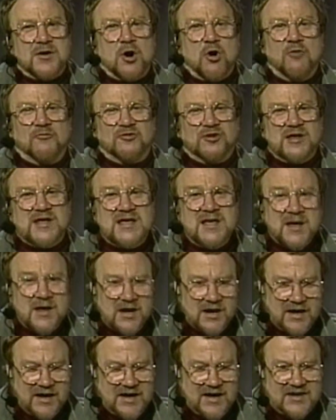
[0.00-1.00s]
Hopefully,
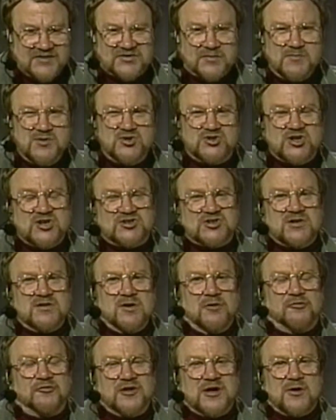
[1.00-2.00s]
as a musician,
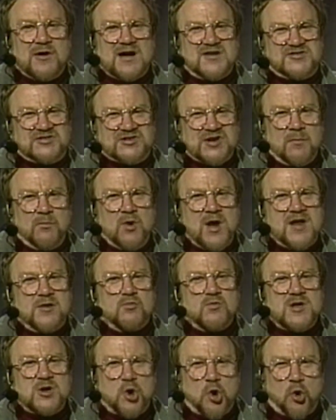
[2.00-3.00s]
you'll figure out some way to
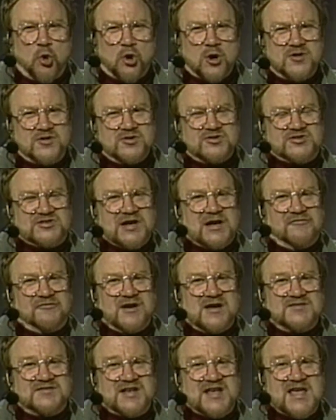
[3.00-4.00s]
record yourself
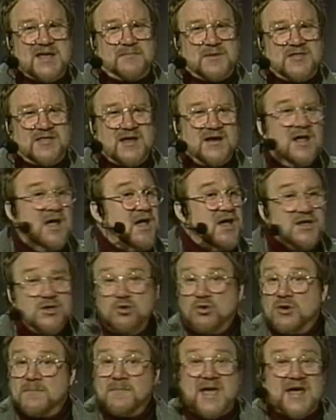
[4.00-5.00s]
on tape, and then
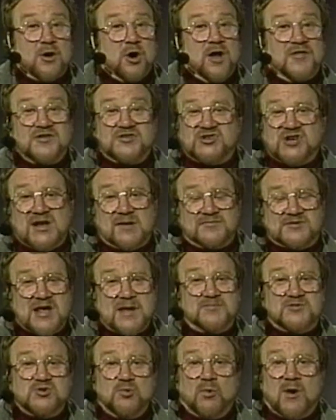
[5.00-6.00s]
you can make all the jam
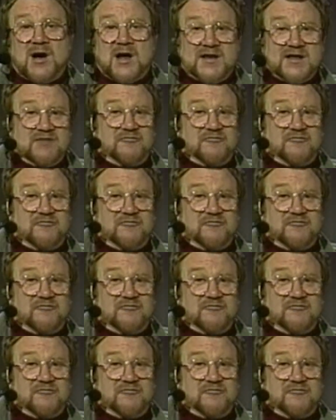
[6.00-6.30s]
tapes you want.